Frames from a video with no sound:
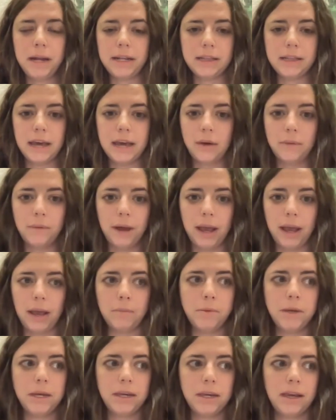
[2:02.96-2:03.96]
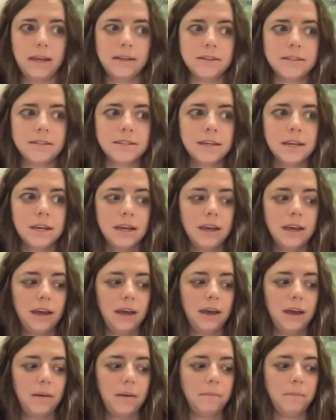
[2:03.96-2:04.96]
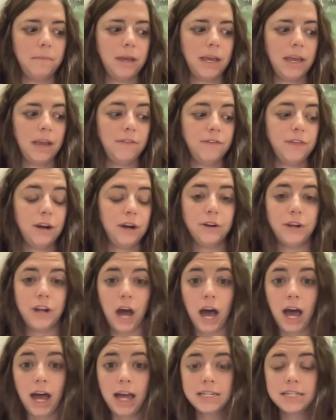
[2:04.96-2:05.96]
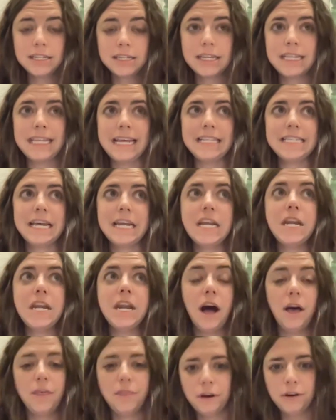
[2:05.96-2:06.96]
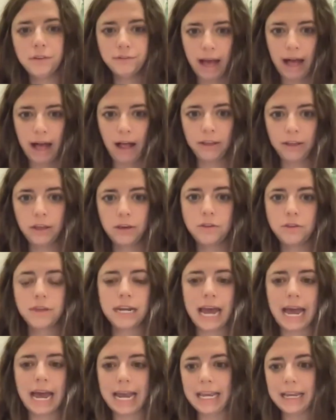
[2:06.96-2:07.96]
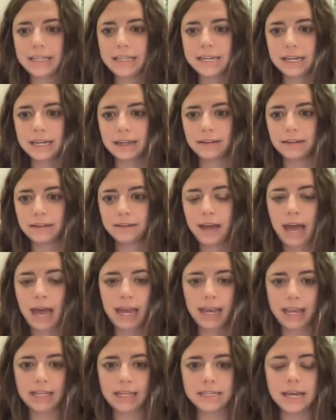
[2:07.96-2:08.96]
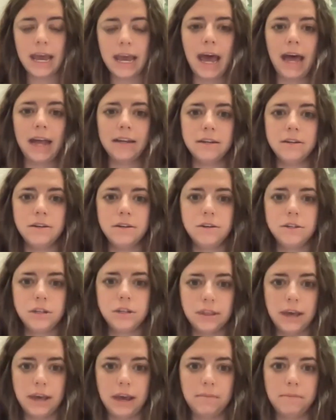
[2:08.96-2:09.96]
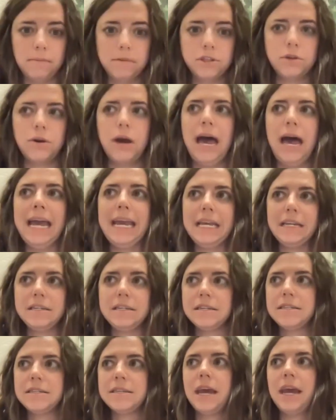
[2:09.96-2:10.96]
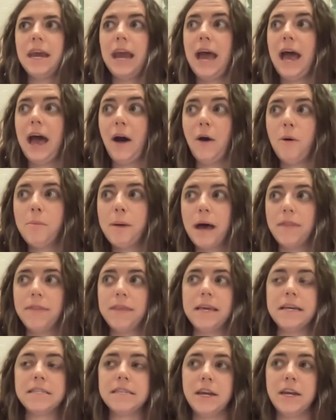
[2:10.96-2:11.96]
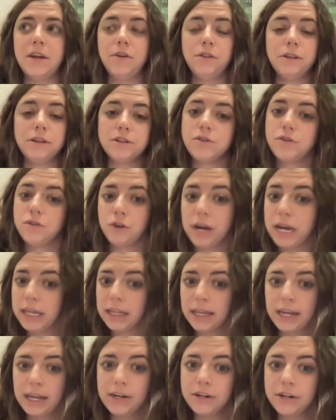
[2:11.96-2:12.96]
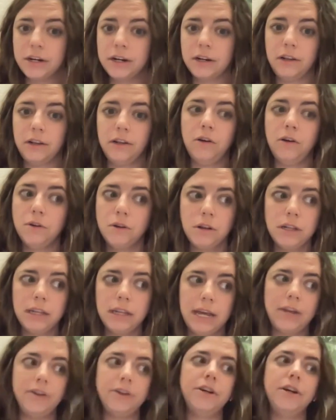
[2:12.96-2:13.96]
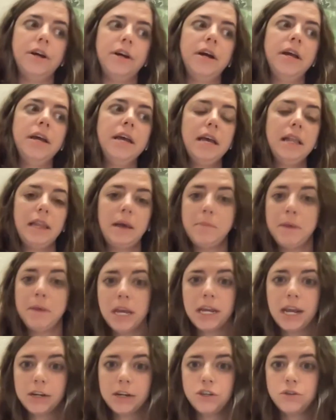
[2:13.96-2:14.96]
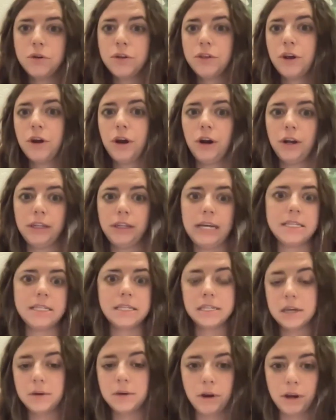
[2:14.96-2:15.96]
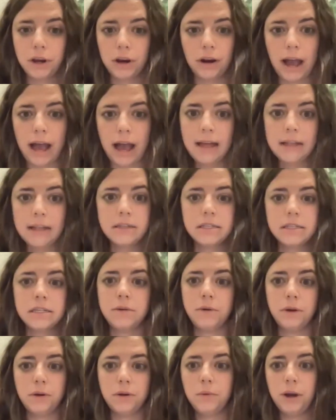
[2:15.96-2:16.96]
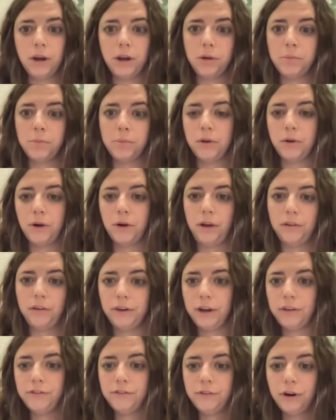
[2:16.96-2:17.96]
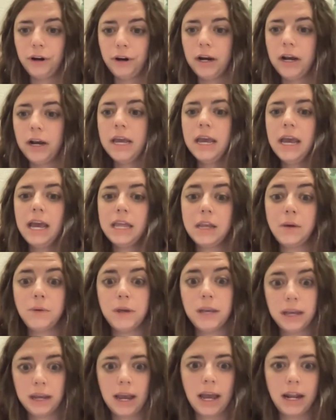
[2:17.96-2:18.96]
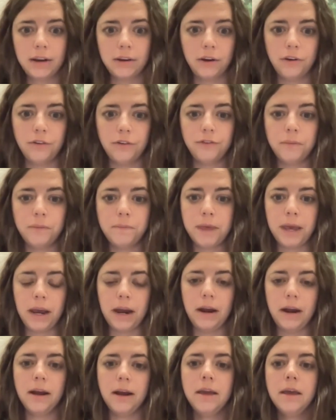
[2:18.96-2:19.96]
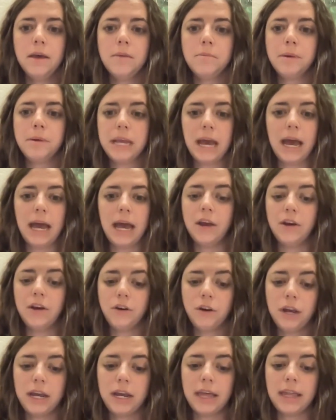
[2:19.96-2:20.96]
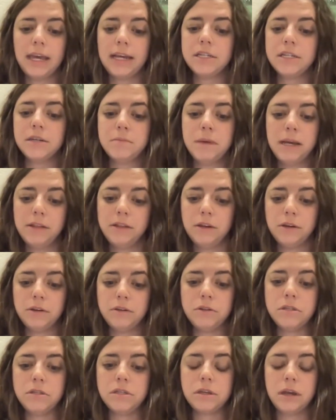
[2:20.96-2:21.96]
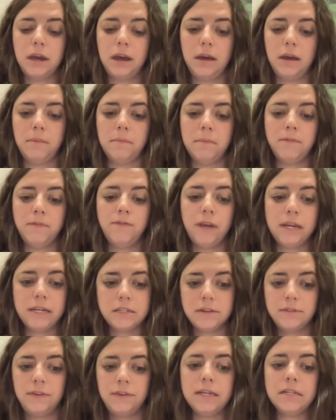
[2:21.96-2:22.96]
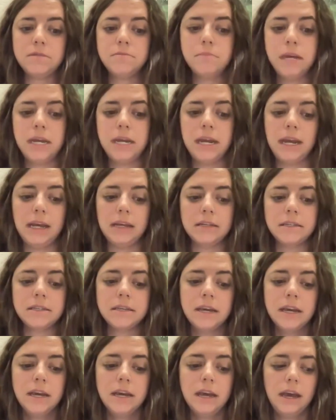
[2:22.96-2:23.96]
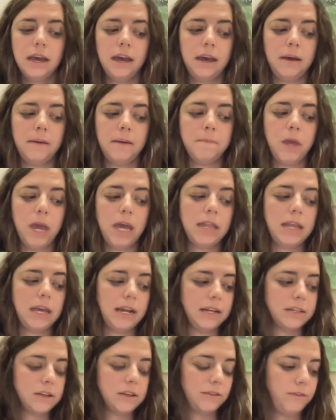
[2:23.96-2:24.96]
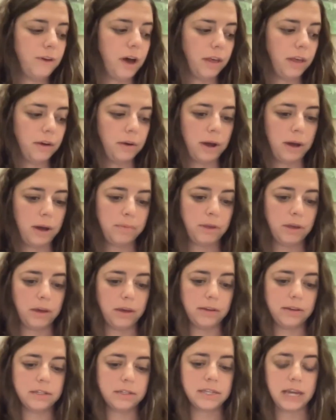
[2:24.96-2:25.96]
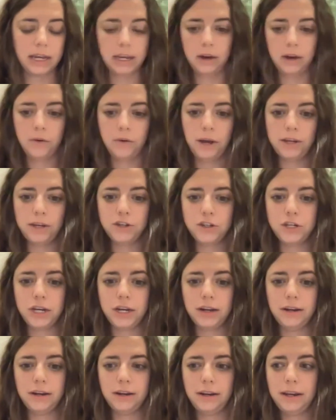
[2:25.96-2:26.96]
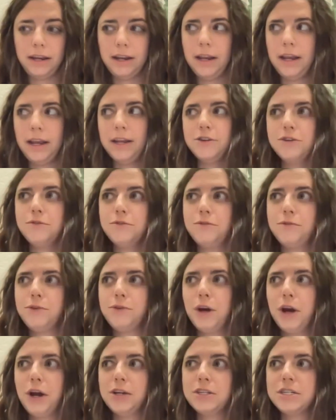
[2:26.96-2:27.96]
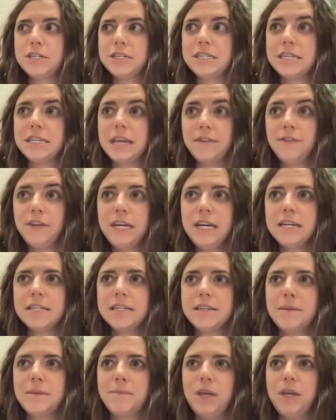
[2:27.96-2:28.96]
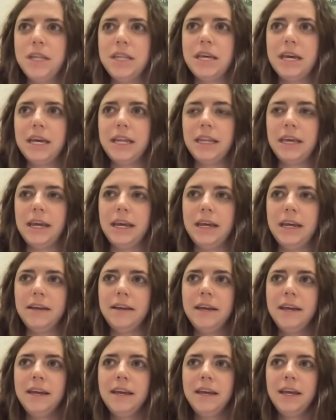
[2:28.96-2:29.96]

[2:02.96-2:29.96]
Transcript: about it that way because um, if they're not then that's another value that i get to i get to add to them. So I get to say, How about this? I know this great lender, local lender. Let me connect you with her and let's see where you're at, see where, where you're pre qualified for. And then we can kind of go from there. But yeah, I agree. I like to make those face to face meetings. Um, and then as a follow up, the second question in, in regards to safety is something that, like,